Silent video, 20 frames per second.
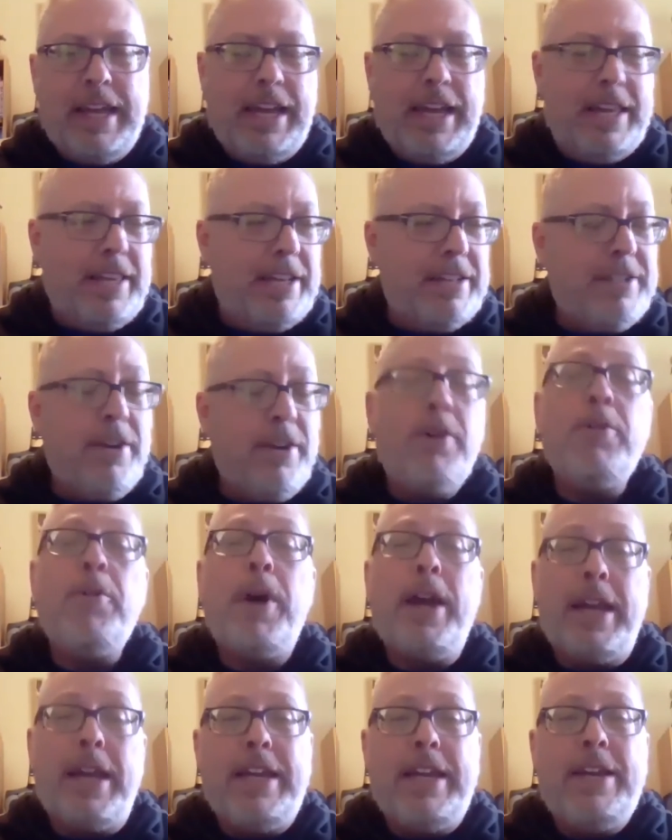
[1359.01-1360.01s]
And they said, "Oh,
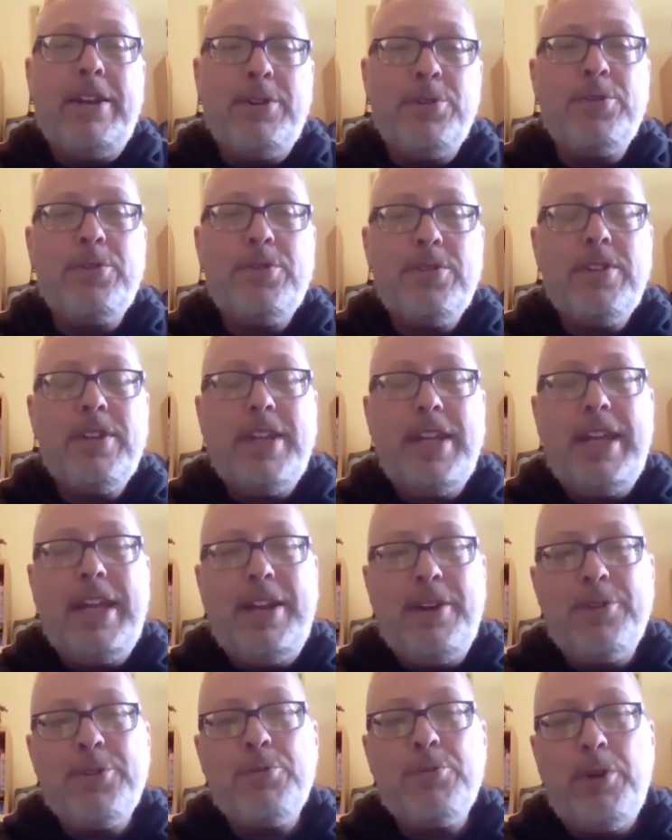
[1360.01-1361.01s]
wait, here's
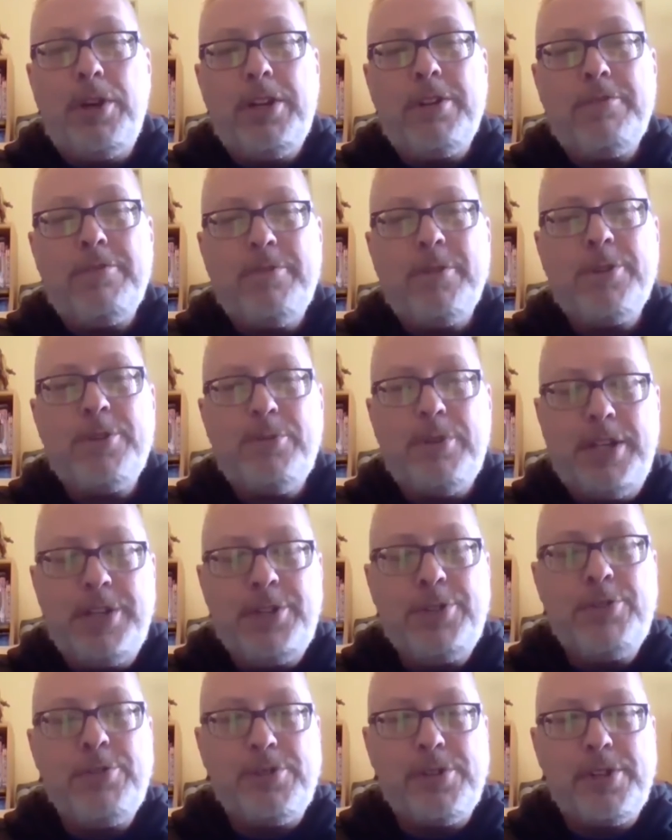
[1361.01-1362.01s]
what your first 3
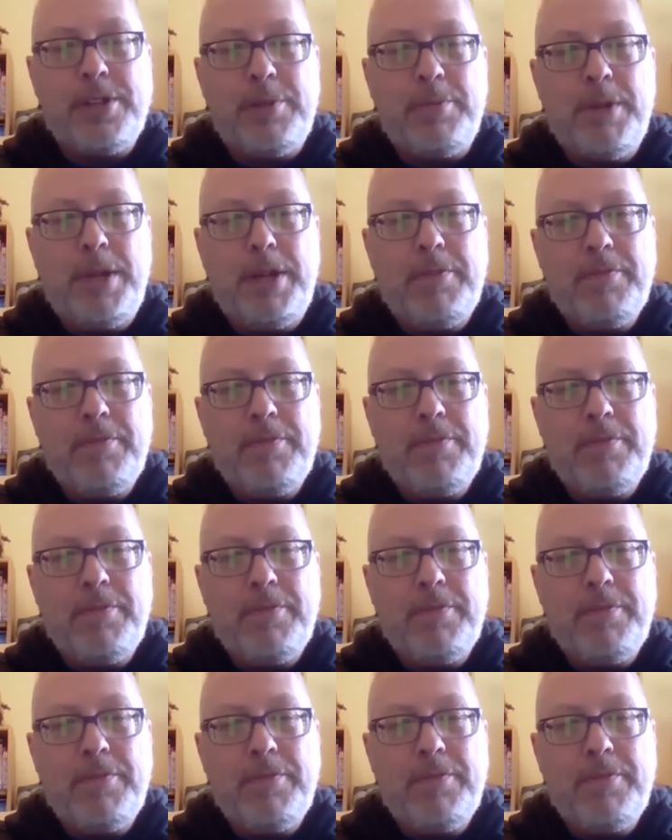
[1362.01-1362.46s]
issues are going to be."